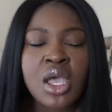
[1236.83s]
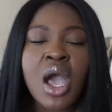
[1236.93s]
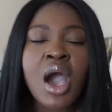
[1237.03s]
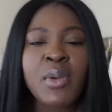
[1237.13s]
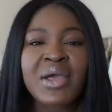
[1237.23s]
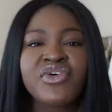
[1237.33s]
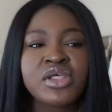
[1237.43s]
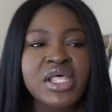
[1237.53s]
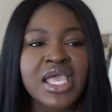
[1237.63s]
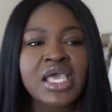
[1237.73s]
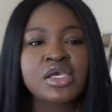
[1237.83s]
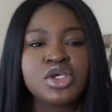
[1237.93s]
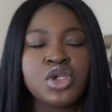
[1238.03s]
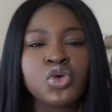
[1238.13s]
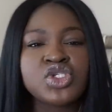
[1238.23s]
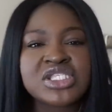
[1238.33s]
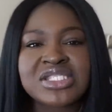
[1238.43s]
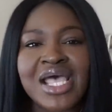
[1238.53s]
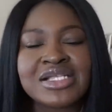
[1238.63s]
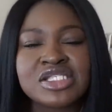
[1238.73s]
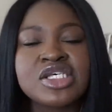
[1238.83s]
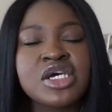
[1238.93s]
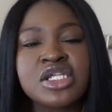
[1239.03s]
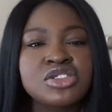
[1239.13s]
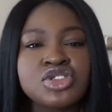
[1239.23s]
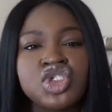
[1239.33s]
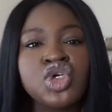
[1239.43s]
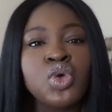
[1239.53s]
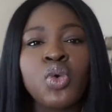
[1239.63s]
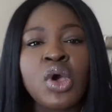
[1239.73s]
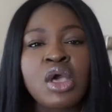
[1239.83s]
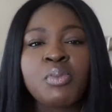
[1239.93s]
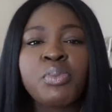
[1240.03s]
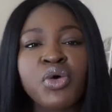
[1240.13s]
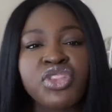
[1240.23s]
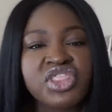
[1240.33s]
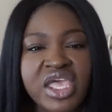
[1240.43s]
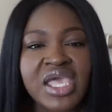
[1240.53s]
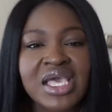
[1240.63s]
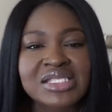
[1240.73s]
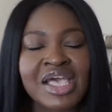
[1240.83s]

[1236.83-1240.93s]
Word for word: I felt like, you know, I just couldn't do both things.